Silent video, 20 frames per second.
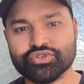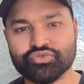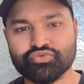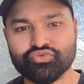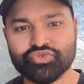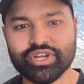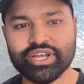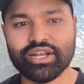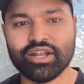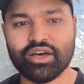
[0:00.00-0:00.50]
to
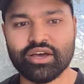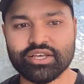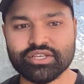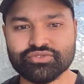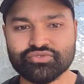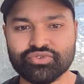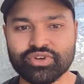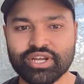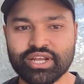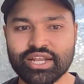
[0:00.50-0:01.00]

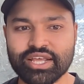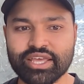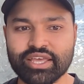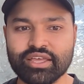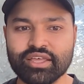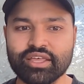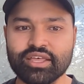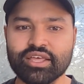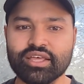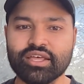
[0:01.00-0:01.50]
realize
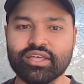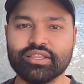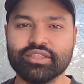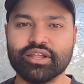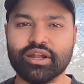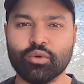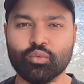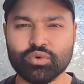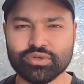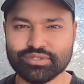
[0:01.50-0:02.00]
really
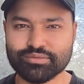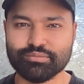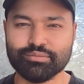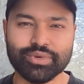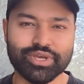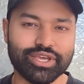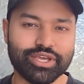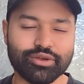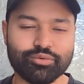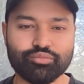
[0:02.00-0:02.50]
that I wasn't
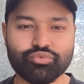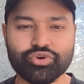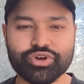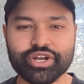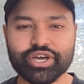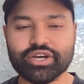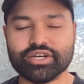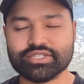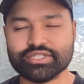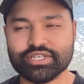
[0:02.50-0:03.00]
being
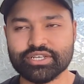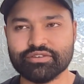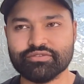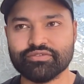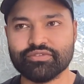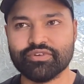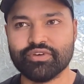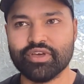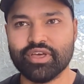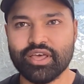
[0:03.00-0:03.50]

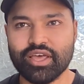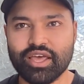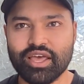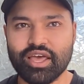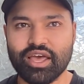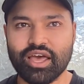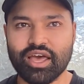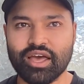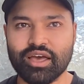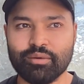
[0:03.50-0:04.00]
productive
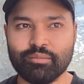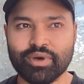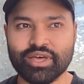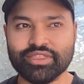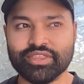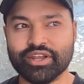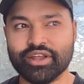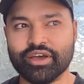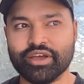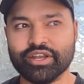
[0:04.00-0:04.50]
um,
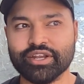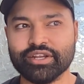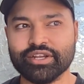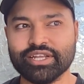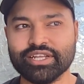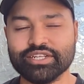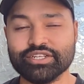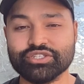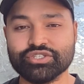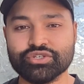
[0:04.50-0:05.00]
and that I
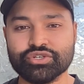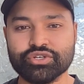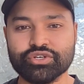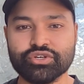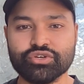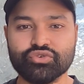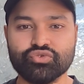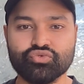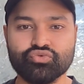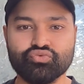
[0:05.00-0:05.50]
needed
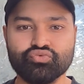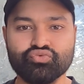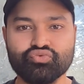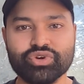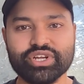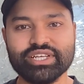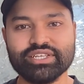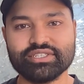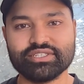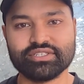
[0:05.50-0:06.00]
to
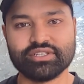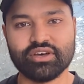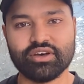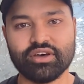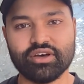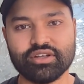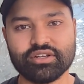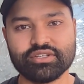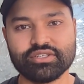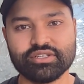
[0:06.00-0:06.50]

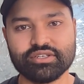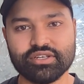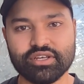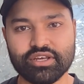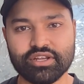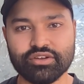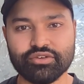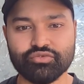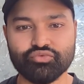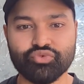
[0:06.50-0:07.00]
restart
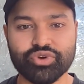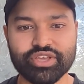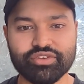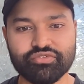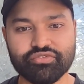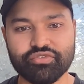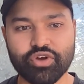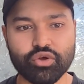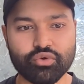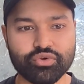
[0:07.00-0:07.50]
and
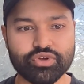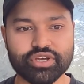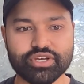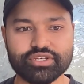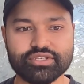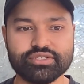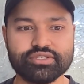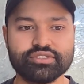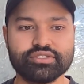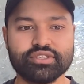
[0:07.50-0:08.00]

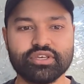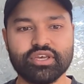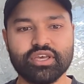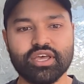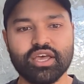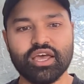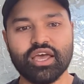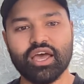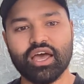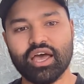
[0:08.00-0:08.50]
refocus
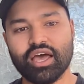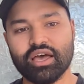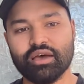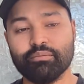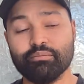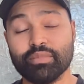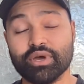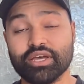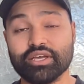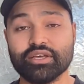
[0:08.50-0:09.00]

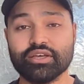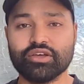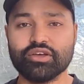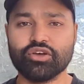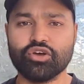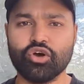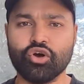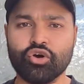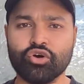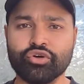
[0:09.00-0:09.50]
um,
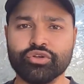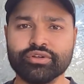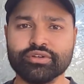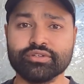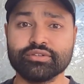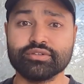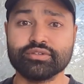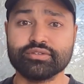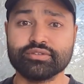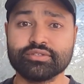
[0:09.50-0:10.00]

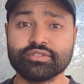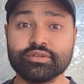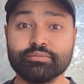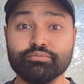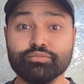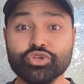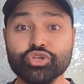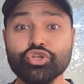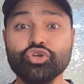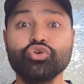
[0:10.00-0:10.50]
on
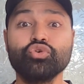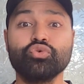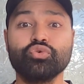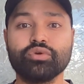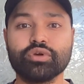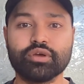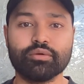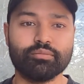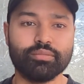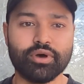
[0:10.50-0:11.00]
some
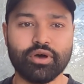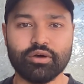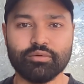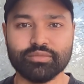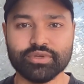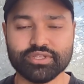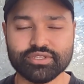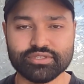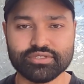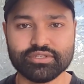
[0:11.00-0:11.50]
new
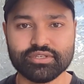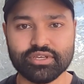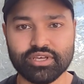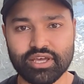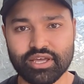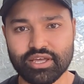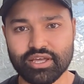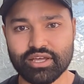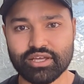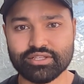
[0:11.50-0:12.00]
compartments
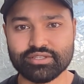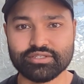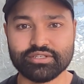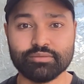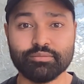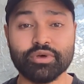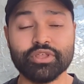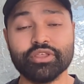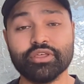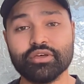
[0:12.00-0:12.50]
uh, and
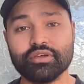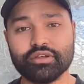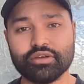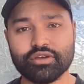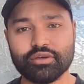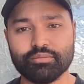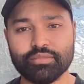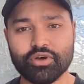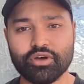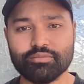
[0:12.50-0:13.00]
some other
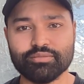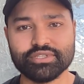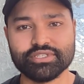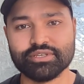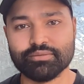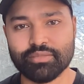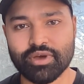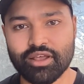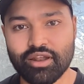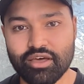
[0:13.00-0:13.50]

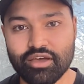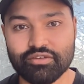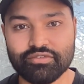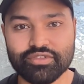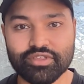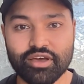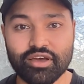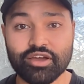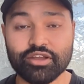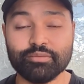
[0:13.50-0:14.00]
compartments in my
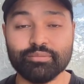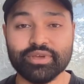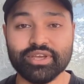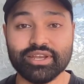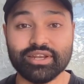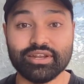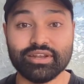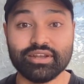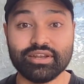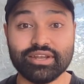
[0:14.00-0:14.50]
life that I'd
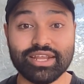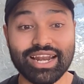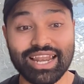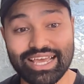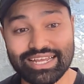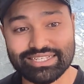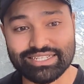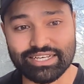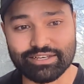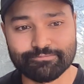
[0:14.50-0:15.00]
been
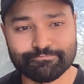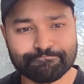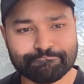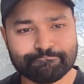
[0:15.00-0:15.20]
neglecting.